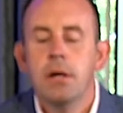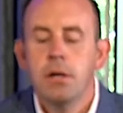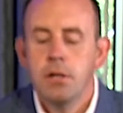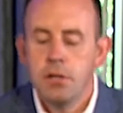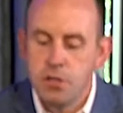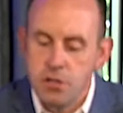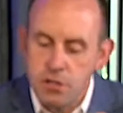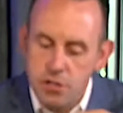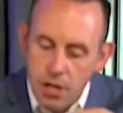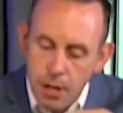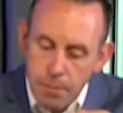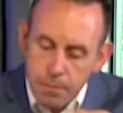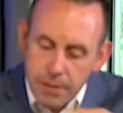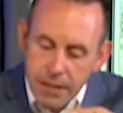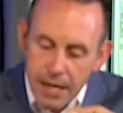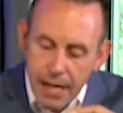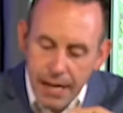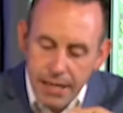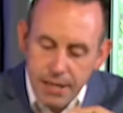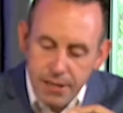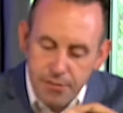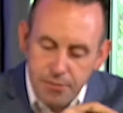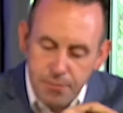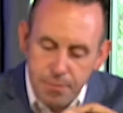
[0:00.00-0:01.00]
some
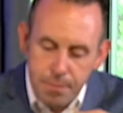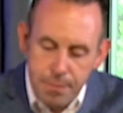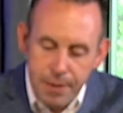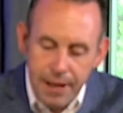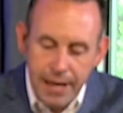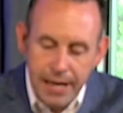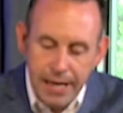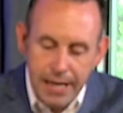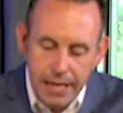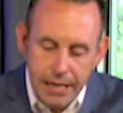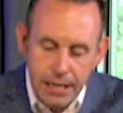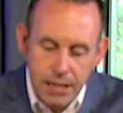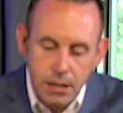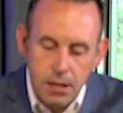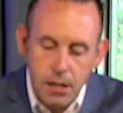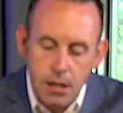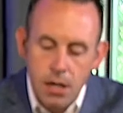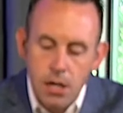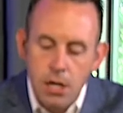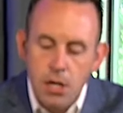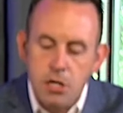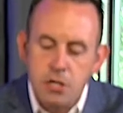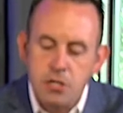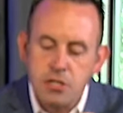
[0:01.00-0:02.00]
kind of pain,
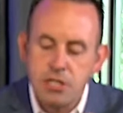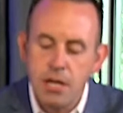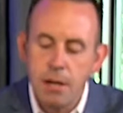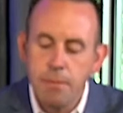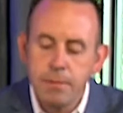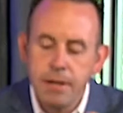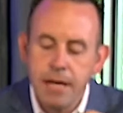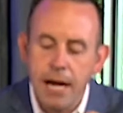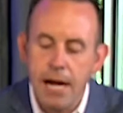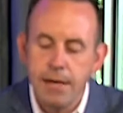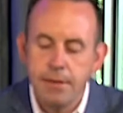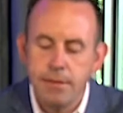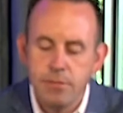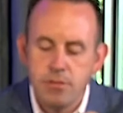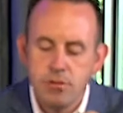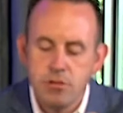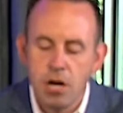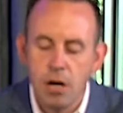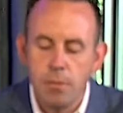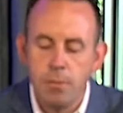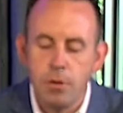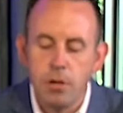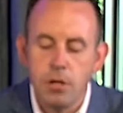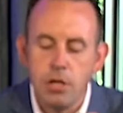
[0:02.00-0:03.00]
some kind of
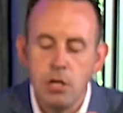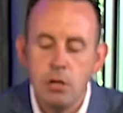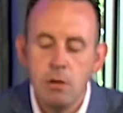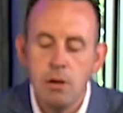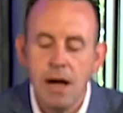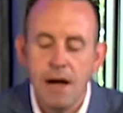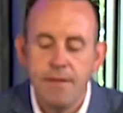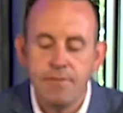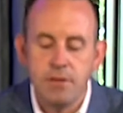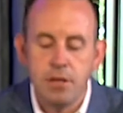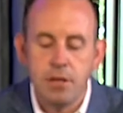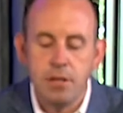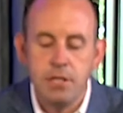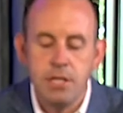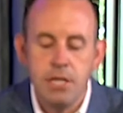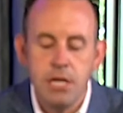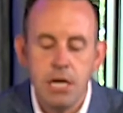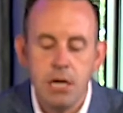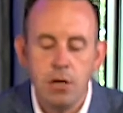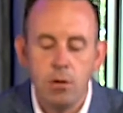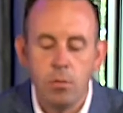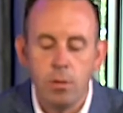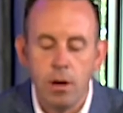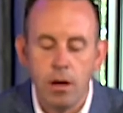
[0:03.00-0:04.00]
trouble you have to
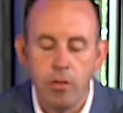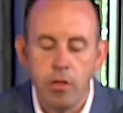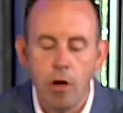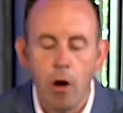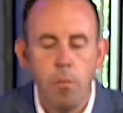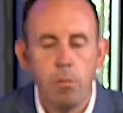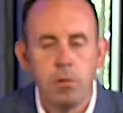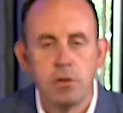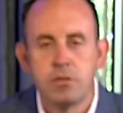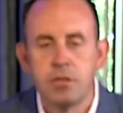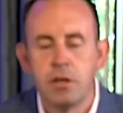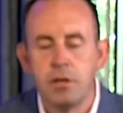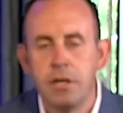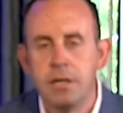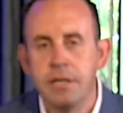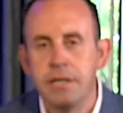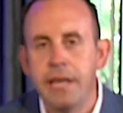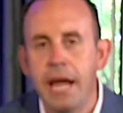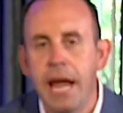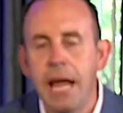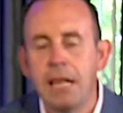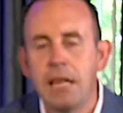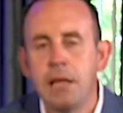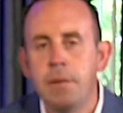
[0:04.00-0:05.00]
deal with almost on a
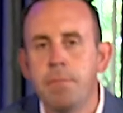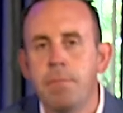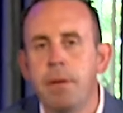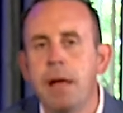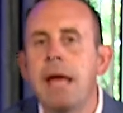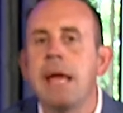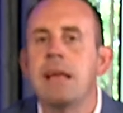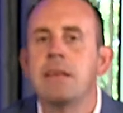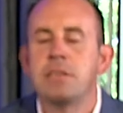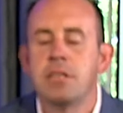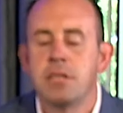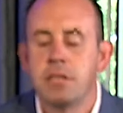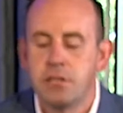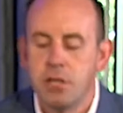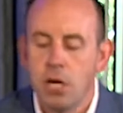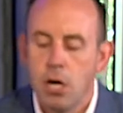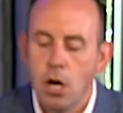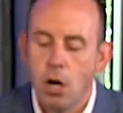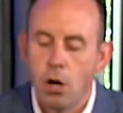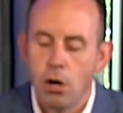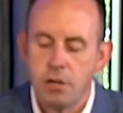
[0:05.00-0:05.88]
daily basis